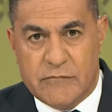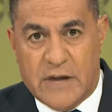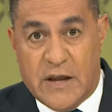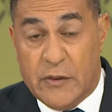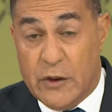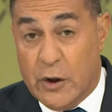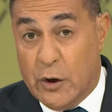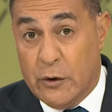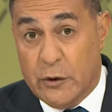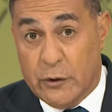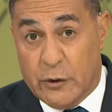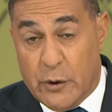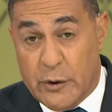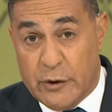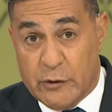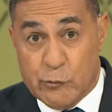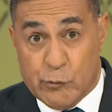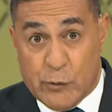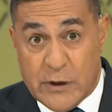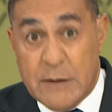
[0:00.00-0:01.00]
and the
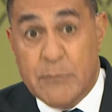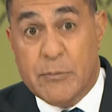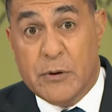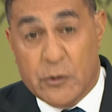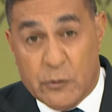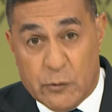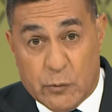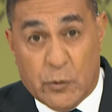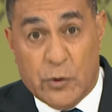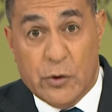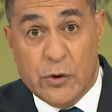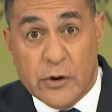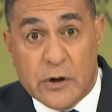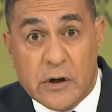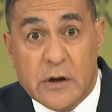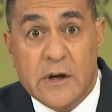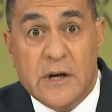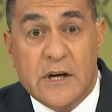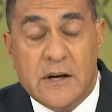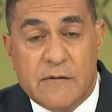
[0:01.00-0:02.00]
ongoing rebuild
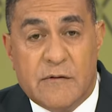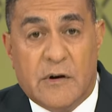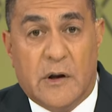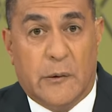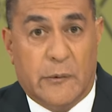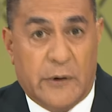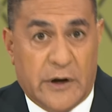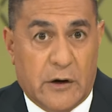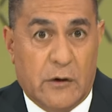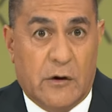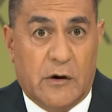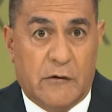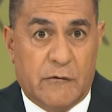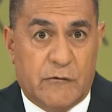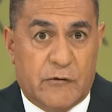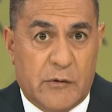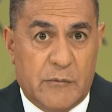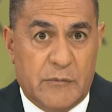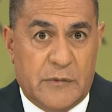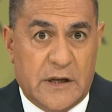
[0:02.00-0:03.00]
work following on
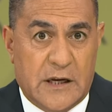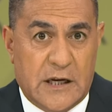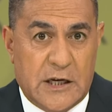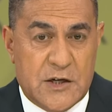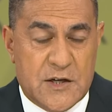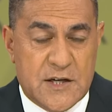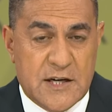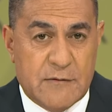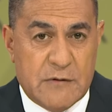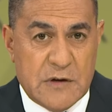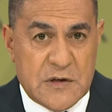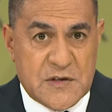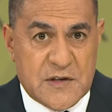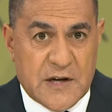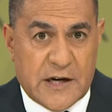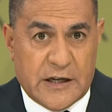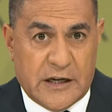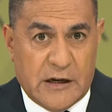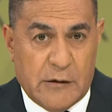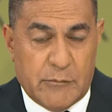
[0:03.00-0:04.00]
from the
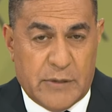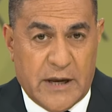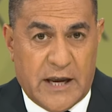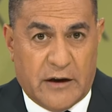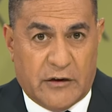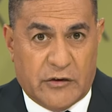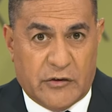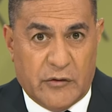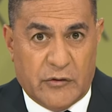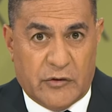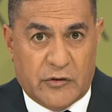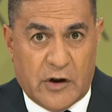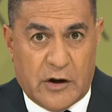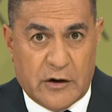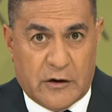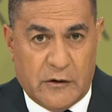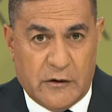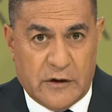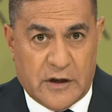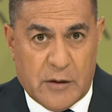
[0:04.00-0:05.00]
devastating impacts of
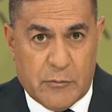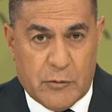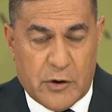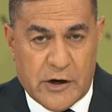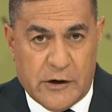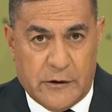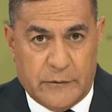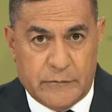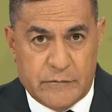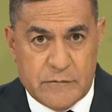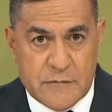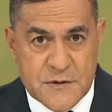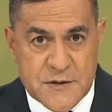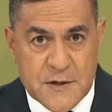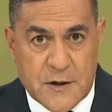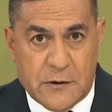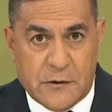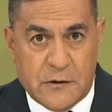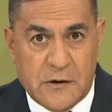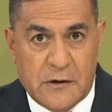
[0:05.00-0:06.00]
Cyclone Gabrielle.
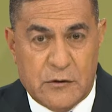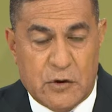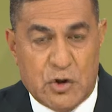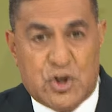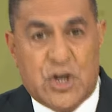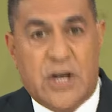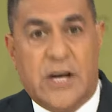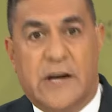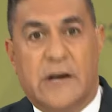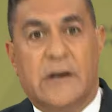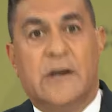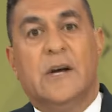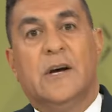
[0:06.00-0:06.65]
So, the chair